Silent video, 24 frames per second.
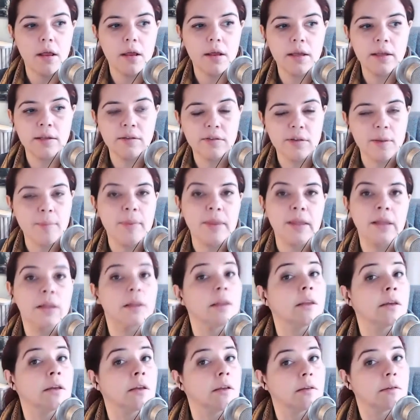is something
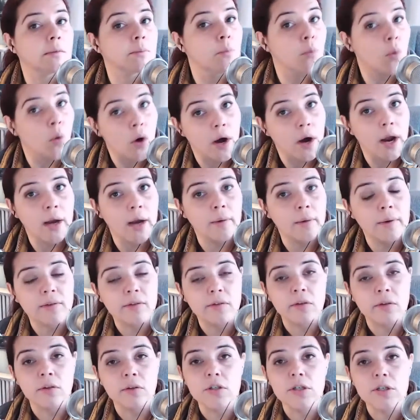that needs more high
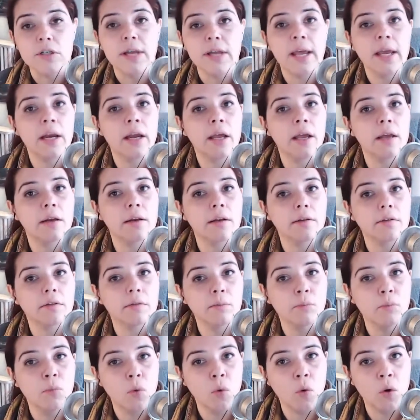resolution data. It needs
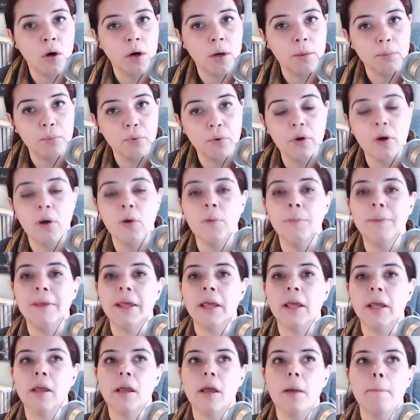more
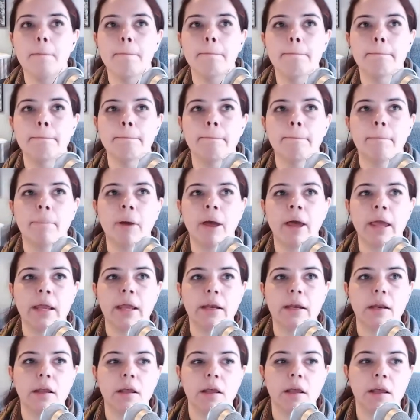probing,
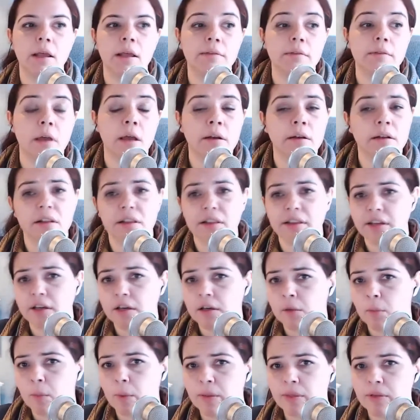but it's
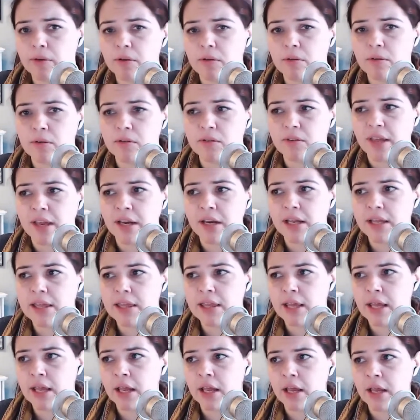unclear whether there's
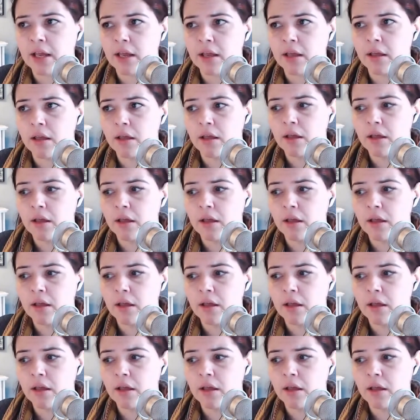anything